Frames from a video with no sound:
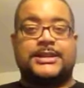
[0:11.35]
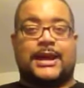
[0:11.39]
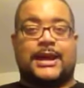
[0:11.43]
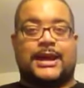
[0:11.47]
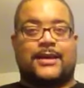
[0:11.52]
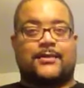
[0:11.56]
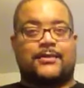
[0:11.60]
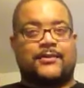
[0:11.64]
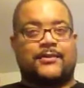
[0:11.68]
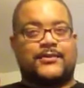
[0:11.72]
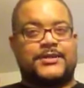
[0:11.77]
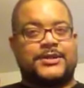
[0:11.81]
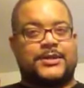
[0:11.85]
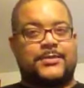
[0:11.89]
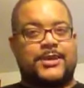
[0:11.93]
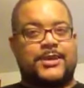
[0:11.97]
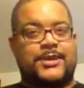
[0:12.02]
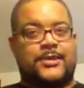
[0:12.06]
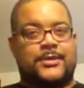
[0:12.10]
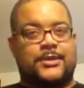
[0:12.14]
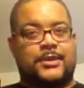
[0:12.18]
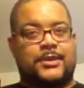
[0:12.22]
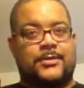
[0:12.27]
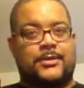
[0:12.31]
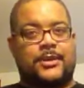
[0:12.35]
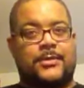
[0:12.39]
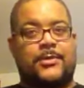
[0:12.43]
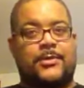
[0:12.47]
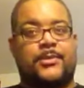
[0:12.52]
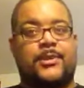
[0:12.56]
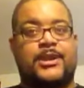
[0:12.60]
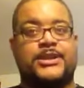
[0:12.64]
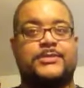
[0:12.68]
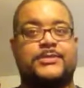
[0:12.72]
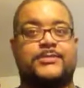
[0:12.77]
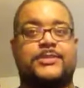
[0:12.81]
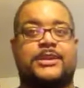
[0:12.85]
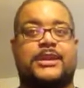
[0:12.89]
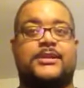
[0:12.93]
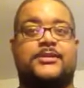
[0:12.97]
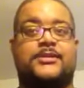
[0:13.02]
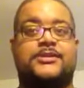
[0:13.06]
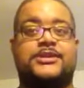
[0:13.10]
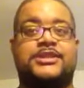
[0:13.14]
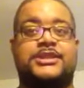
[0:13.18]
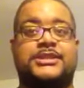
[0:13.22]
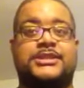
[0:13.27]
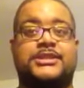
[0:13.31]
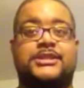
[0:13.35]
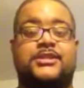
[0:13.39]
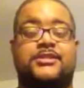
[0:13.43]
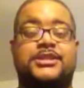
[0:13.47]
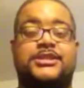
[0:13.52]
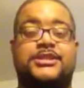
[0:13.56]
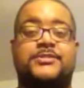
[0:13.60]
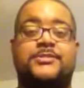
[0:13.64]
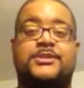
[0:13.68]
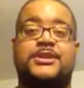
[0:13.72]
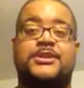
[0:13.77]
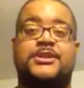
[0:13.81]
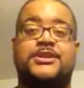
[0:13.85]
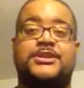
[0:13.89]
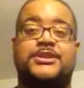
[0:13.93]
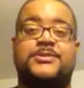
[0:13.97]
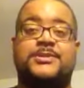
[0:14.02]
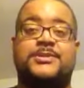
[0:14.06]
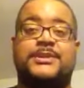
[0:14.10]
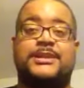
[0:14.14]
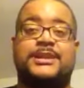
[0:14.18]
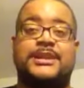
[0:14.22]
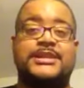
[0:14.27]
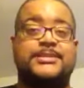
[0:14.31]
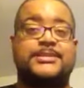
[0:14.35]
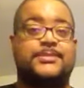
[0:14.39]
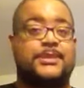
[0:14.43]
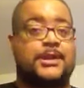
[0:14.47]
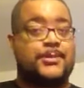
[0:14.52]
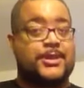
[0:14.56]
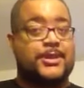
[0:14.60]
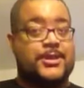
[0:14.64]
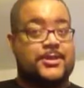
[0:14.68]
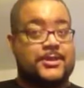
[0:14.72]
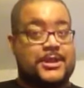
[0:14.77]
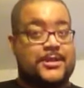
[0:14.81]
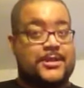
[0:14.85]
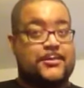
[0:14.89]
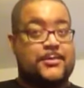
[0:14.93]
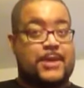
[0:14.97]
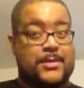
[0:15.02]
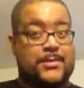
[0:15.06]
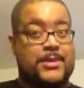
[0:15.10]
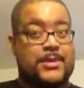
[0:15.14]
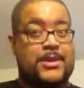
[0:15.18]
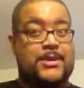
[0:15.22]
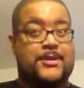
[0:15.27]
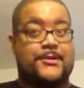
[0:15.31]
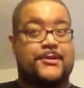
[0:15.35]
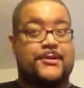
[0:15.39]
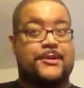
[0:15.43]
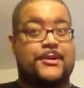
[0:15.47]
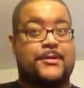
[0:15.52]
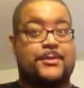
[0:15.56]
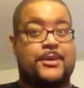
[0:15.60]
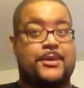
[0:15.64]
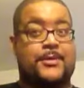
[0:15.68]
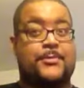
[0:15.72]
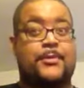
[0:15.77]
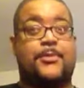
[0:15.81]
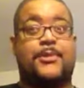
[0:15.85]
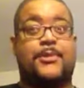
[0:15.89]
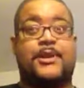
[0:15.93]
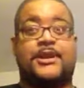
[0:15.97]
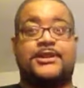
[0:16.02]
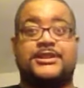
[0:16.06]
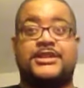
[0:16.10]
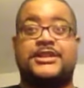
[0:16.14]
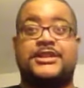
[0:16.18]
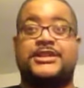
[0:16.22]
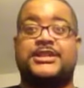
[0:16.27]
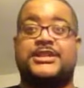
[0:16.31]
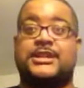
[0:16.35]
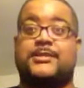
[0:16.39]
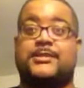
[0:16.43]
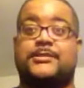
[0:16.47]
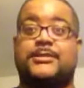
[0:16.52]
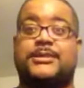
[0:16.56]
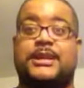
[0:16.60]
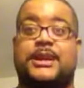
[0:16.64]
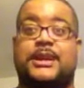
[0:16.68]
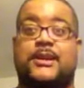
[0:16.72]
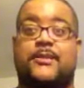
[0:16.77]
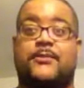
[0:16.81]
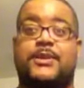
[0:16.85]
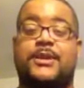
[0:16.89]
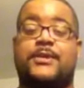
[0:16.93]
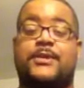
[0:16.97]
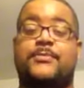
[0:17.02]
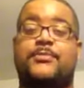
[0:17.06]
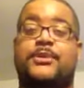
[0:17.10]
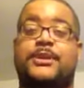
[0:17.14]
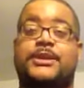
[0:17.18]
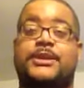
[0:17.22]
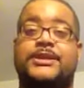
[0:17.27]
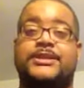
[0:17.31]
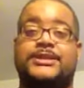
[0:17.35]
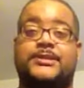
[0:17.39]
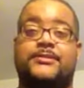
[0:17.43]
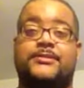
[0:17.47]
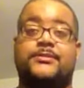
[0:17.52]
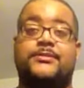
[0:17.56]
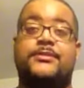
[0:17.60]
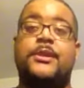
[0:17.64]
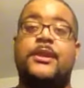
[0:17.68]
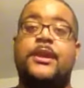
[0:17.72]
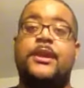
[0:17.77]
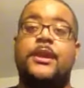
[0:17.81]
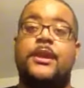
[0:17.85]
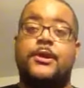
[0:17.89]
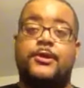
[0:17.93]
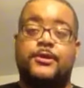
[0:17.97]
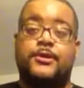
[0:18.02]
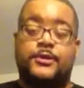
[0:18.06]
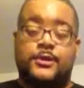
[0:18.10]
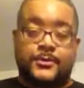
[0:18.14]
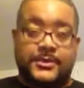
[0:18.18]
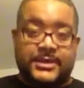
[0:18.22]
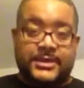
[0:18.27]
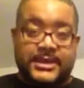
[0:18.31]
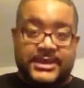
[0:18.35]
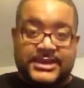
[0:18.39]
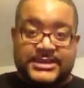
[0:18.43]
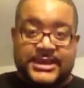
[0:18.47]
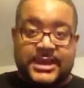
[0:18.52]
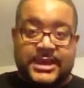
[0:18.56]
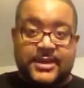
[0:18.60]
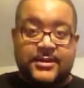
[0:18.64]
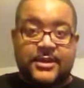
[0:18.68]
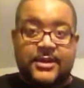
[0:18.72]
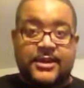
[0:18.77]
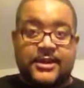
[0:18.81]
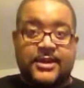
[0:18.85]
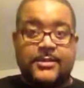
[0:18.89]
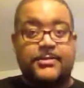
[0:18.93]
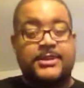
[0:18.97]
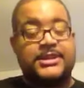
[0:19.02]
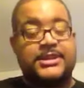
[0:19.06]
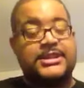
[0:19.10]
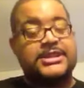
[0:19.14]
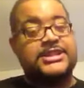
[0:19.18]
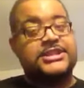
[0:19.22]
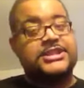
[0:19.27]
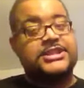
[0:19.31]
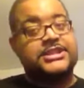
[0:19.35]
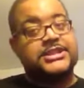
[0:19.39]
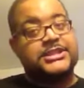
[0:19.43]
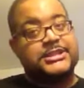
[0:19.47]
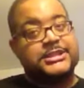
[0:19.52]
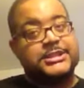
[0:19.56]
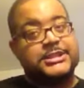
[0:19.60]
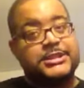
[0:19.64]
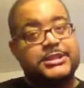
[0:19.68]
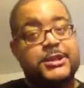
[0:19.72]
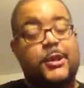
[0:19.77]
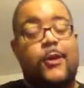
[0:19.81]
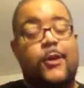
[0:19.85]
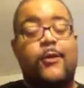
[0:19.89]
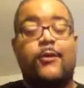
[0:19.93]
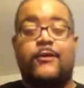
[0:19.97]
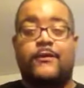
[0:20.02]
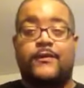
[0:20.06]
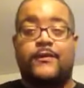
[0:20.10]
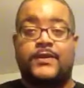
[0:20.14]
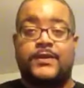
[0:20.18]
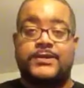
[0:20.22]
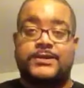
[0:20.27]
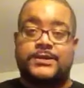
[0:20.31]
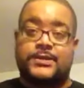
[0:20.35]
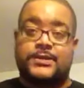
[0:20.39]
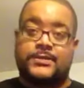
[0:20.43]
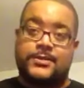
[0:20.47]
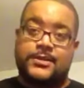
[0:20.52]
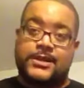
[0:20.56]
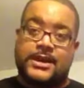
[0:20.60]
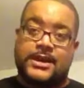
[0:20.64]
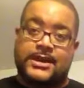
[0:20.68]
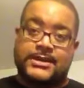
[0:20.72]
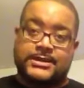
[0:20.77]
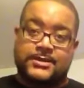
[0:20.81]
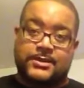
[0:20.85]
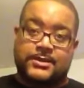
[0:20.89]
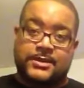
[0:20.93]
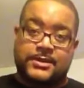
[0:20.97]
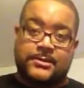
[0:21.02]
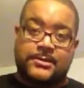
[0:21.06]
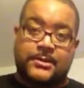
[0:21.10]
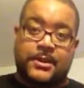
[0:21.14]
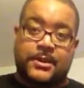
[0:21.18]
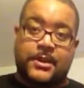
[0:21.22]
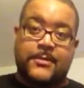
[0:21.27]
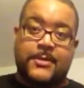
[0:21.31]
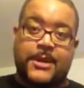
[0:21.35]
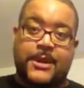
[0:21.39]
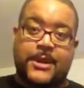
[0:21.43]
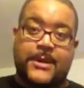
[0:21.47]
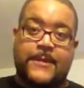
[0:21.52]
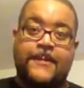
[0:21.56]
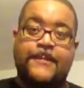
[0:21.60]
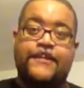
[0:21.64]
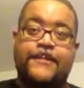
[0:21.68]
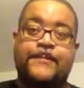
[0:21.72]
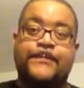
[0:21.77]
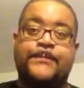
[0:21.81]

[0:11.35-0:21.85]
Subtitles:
don't know if it's going to be on her upcoming project, but I know it's just a song she wanted to just release, but I'm hearing it might be on her upcoming project that she comes out with pretty soon. No release date or nothing, but this is just a song review, so you guys don't have to worry about